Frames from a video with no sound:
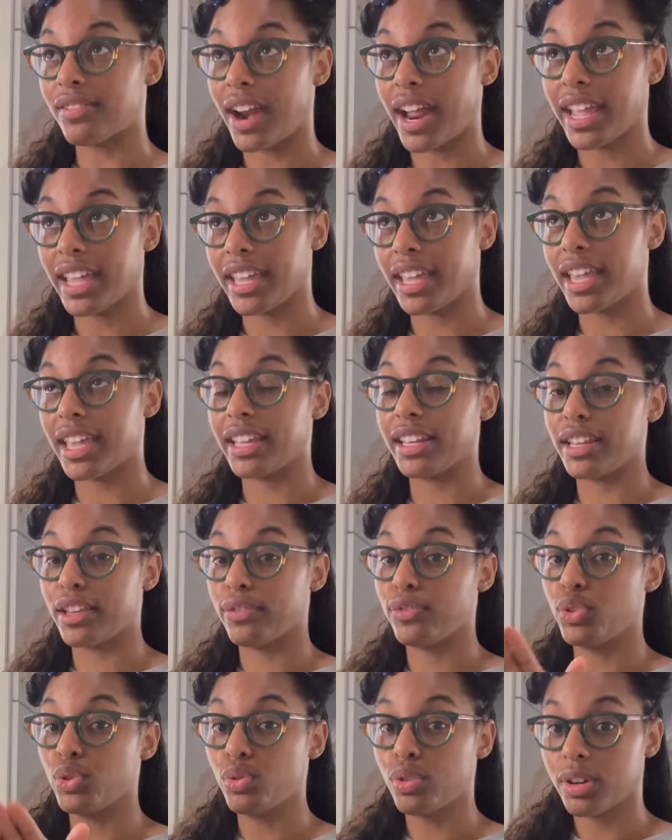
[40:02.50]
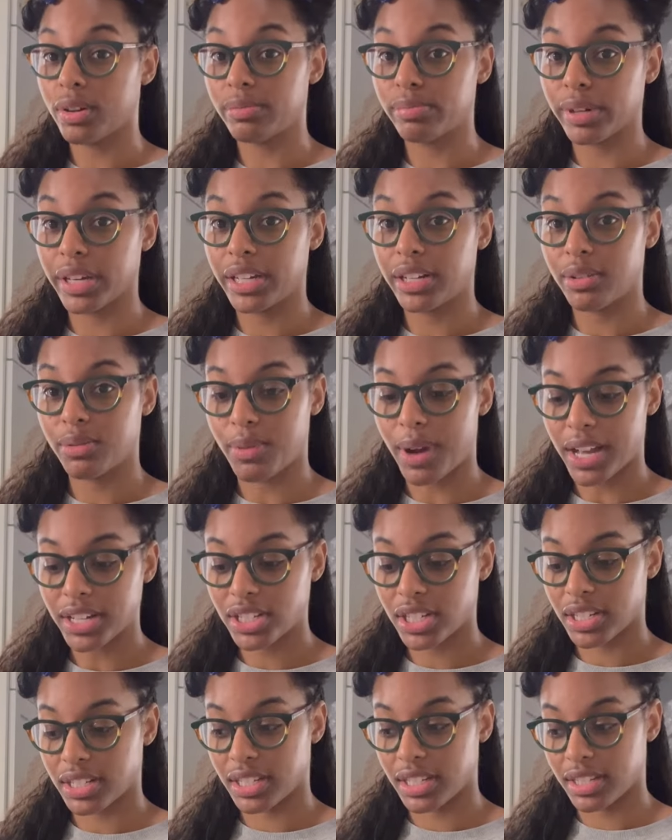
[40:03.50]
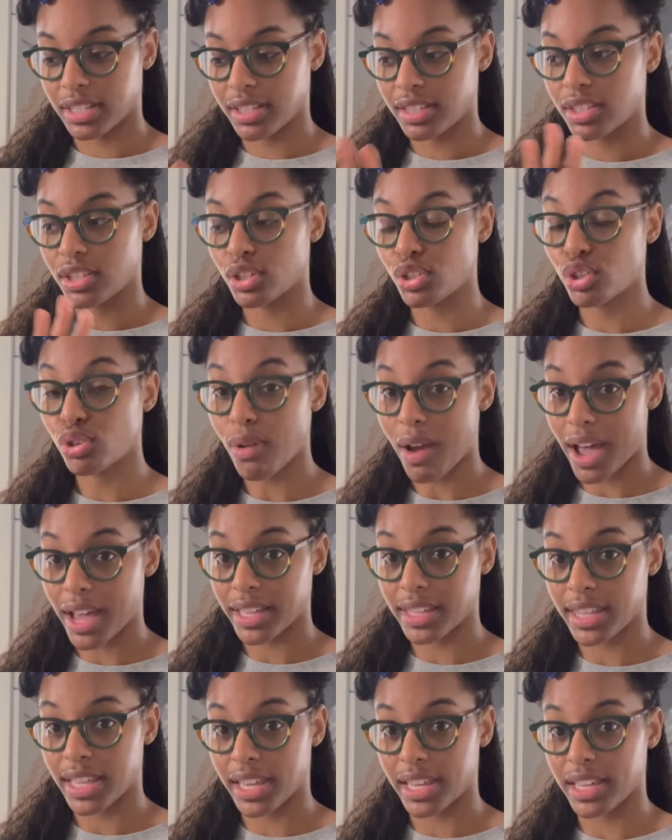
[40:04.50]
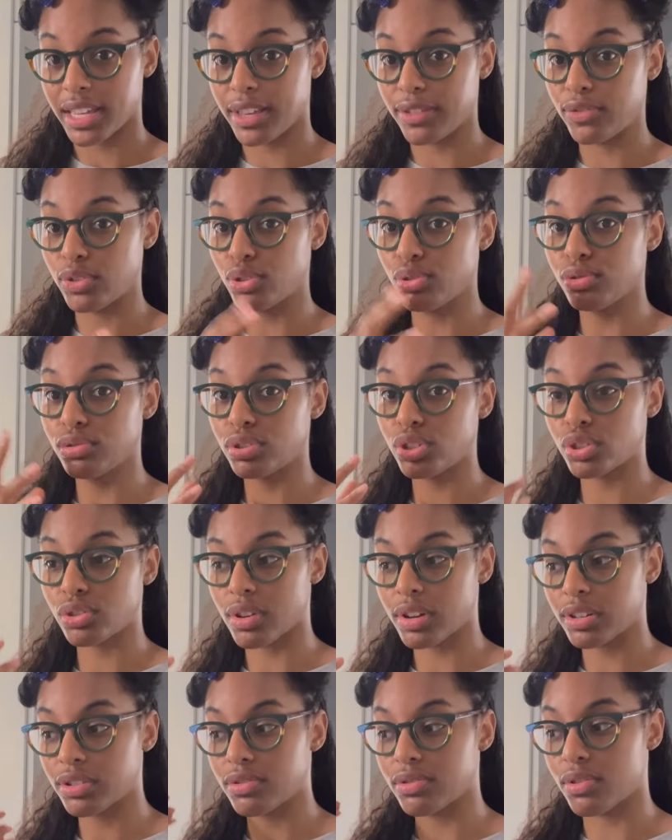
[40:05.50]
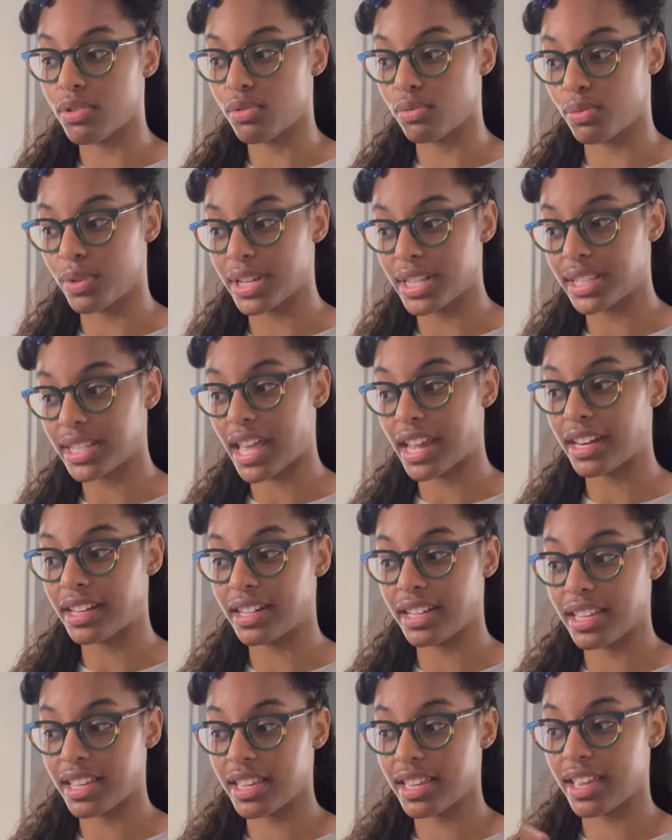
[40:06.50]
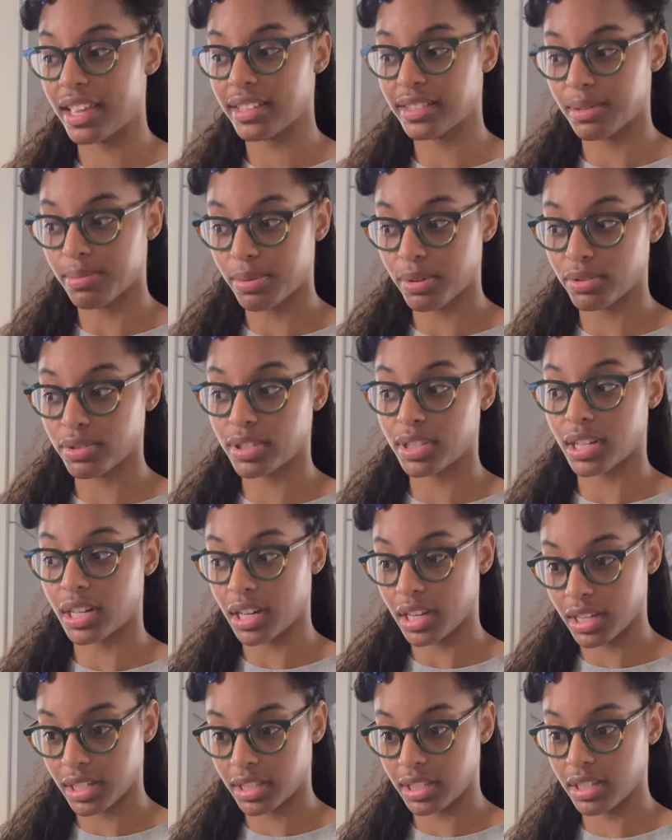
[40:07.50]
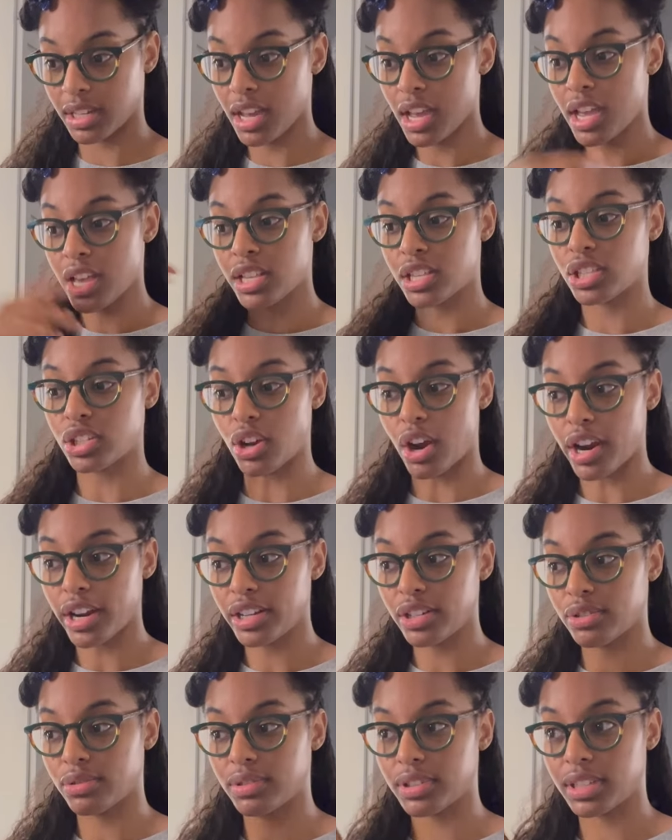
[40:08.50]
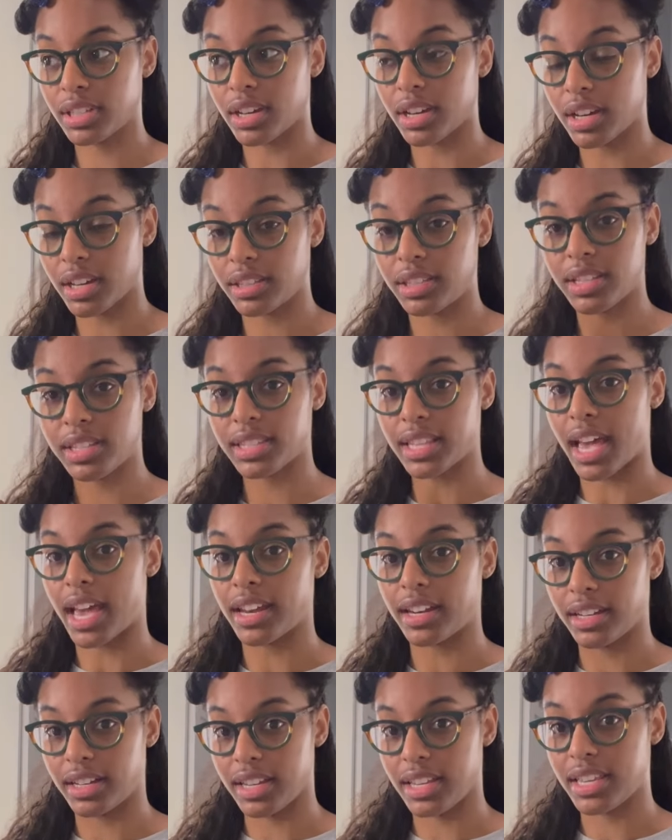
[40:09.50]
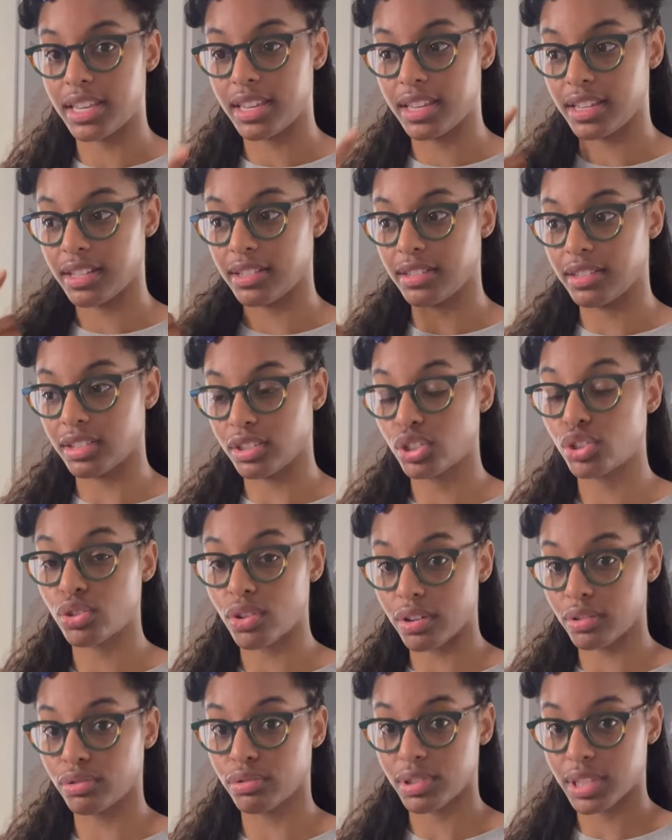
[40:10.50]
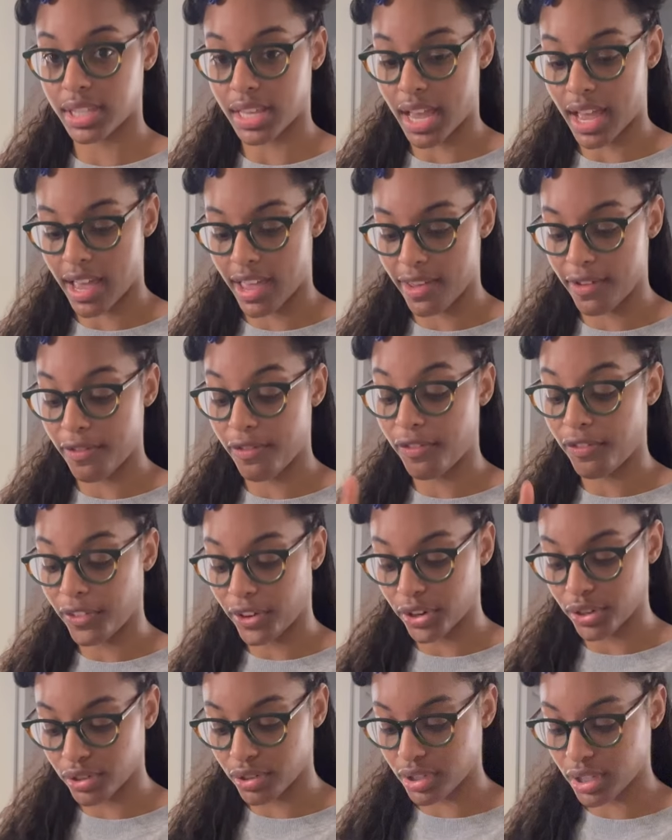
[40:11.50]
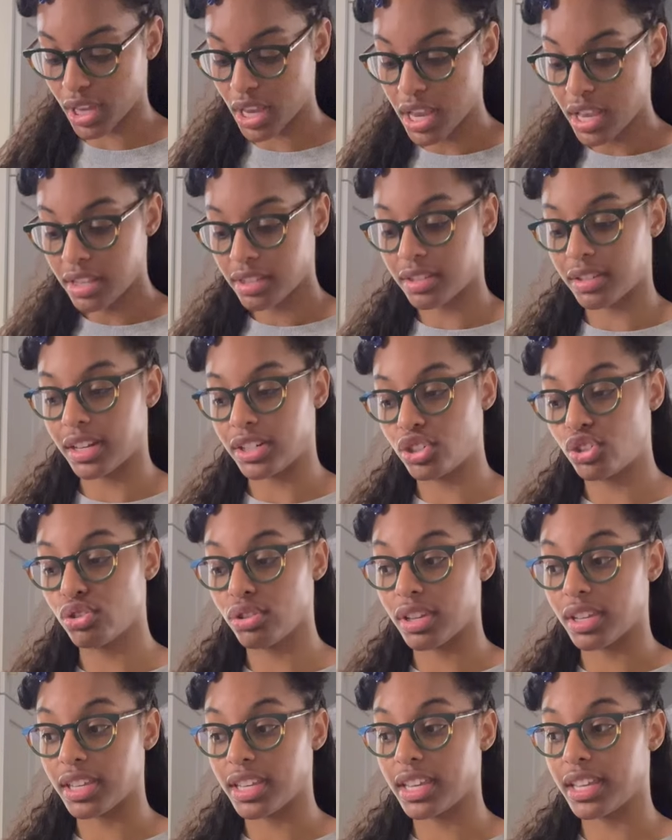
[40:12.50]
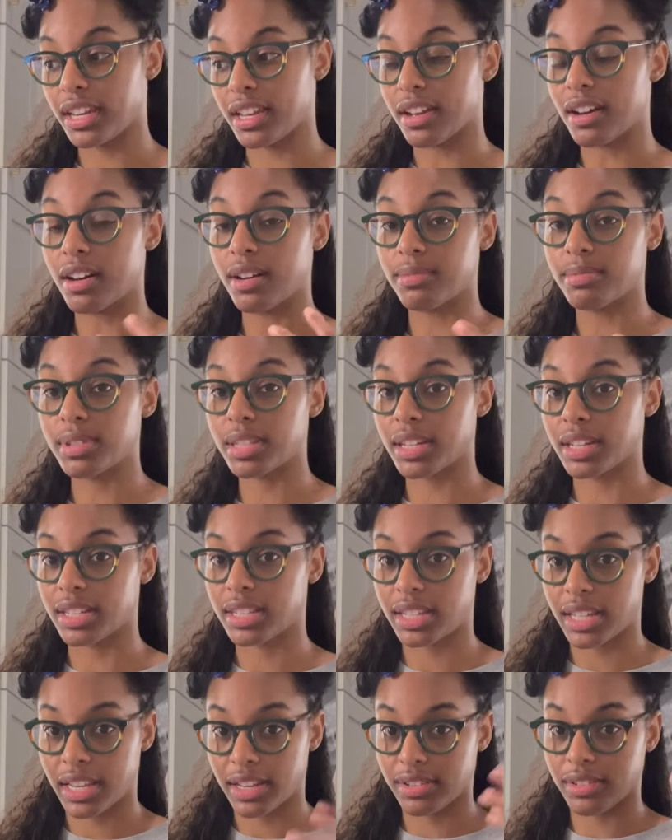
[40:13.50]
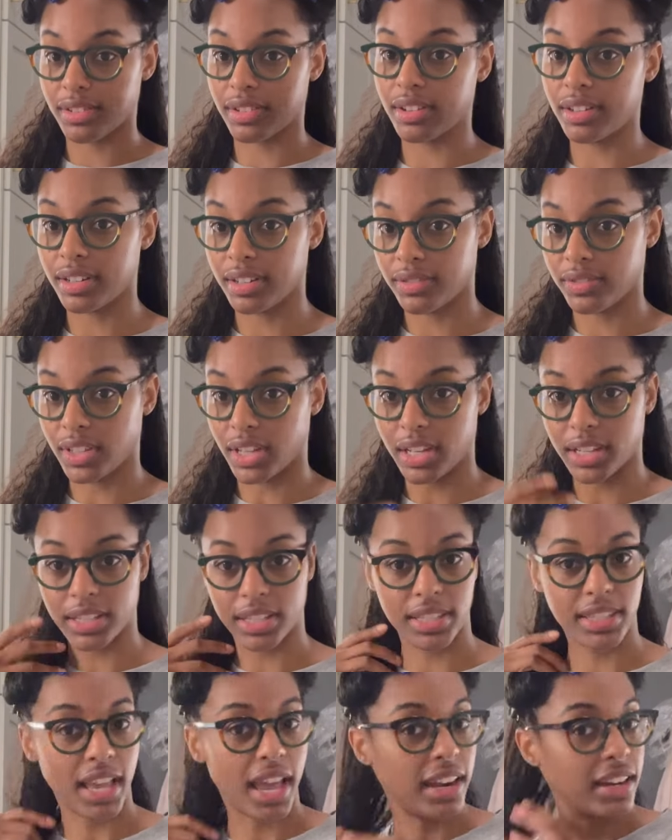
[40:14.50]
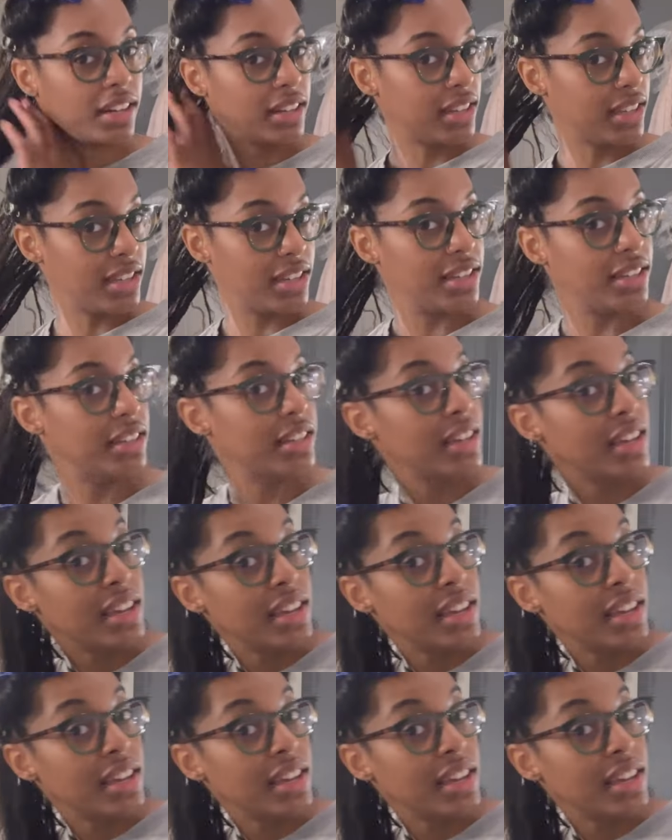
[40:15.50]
right and if you're a braider watching this try that if you struggle on one side of the head as opposed to the other start doing the other side of the head the struggle side first so that you can get it up to the standard of the other side of the head